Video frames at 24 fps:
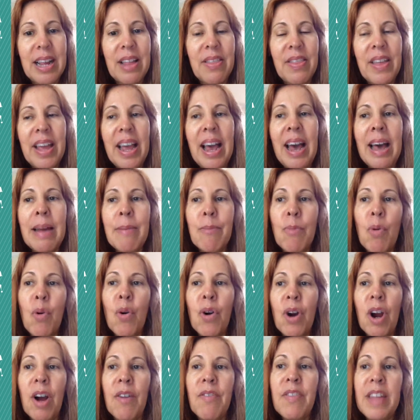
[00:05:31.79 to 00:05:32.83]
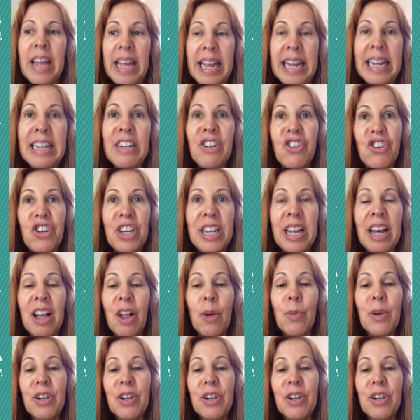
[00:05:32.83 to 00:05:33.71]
They had more of the HDL,